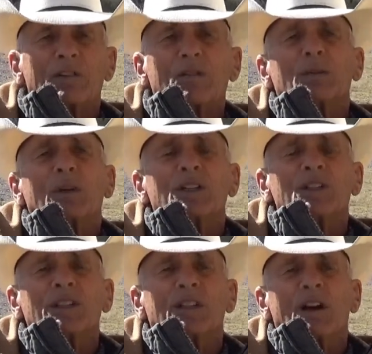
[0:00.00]
Everybody's
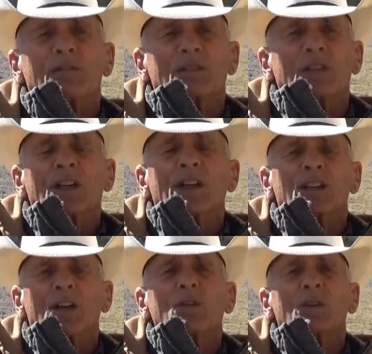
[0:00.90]
in the office
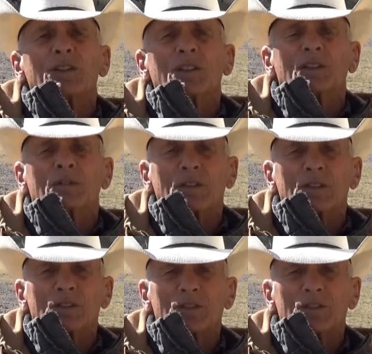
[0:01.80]
and no one's in the field.